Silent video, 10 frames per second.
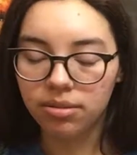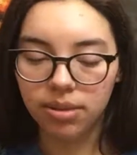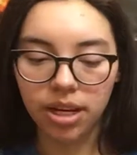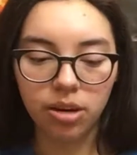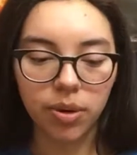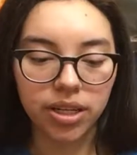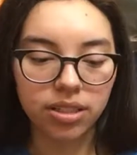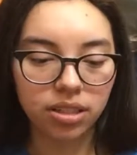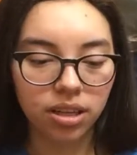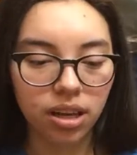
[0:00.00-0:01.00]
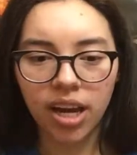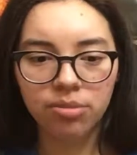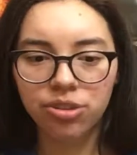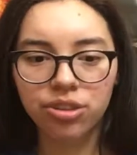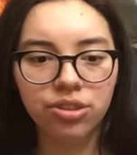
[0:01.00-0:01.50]
But anyways,
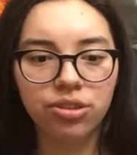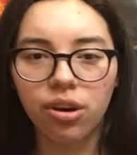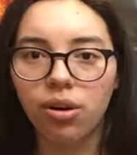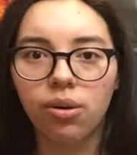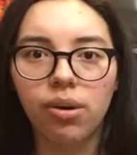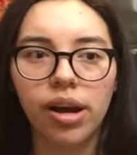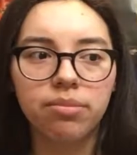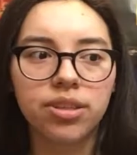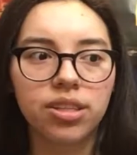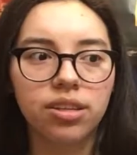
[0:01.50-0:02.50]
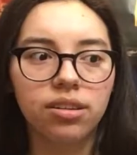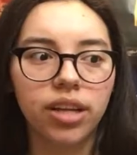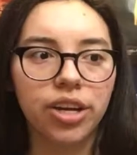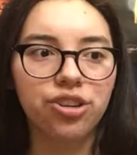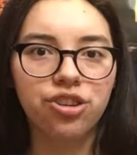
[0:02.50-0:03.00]
I'm still,
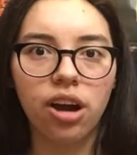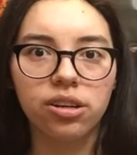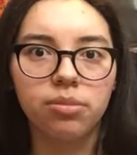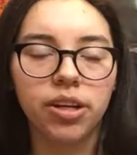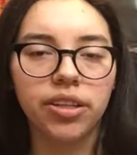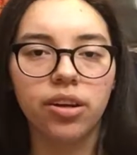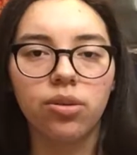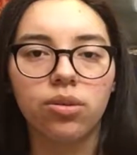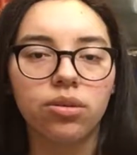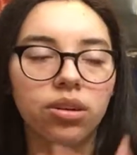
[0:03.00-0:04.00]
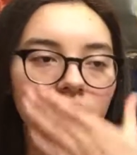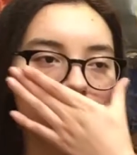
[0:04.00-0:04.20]
like, shocked about that whole